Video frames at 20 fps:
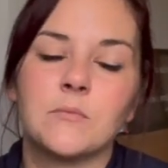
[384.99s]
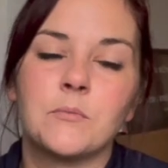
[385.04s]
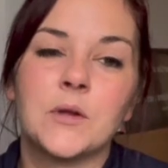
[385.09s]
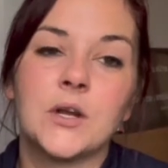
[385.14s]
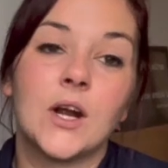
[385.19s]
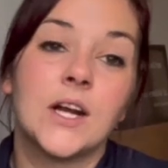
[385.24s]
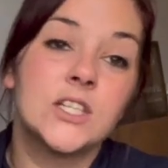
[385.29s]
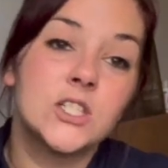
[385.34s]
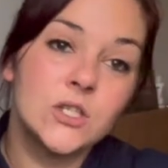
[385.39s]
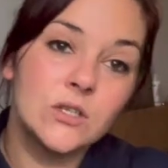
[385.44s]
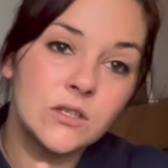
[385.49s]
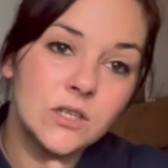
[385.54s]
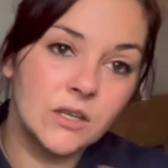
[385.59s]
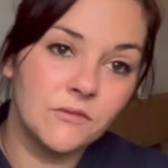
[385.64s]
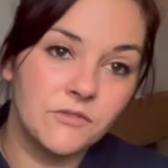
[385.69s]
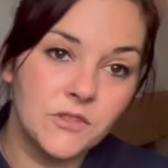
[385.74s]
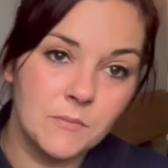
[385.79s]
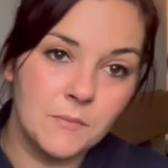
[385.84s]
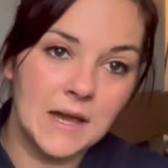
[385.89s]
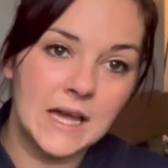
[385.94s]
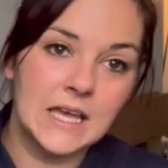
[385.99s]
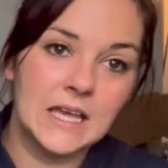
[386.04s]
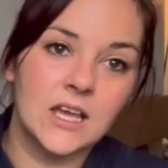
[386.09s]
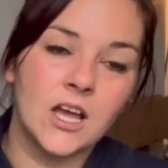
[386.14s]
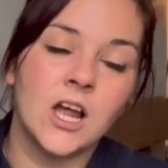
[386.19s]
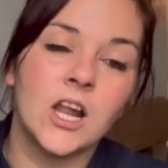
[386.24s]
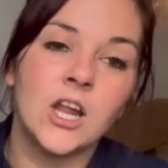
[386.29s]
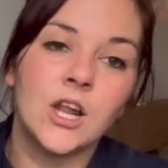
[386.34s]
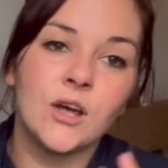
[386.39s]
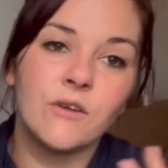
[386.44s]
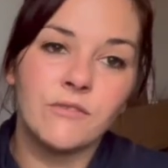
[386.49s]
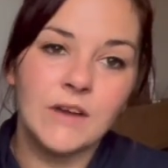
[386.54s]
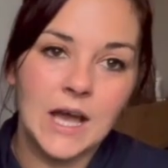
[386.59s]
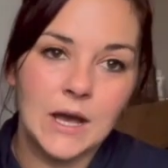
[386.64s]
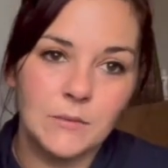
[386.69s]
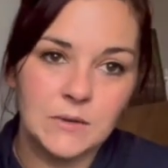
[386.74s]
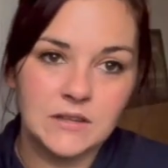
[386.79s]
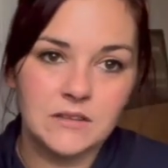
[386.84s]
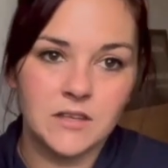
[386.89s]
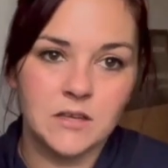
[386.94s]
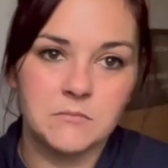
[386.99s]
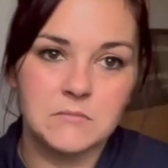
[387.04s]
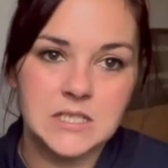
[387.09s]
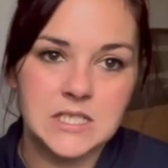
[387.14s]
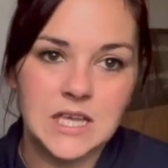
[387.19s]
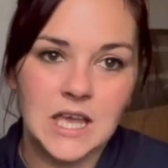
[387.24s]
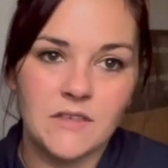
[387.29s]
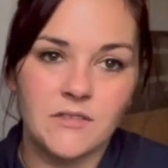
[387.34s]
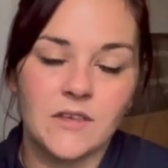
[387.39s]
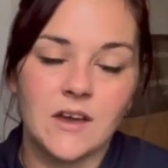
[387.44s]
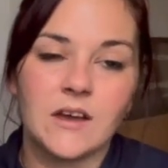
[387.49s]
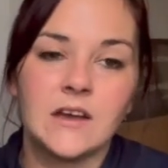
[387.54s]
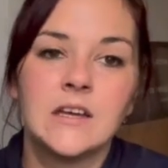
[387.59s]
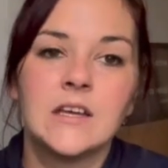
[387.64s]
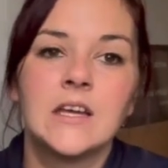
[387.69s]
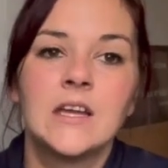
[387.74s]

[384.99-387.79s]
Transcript: But I do love the make. I love how it's come together.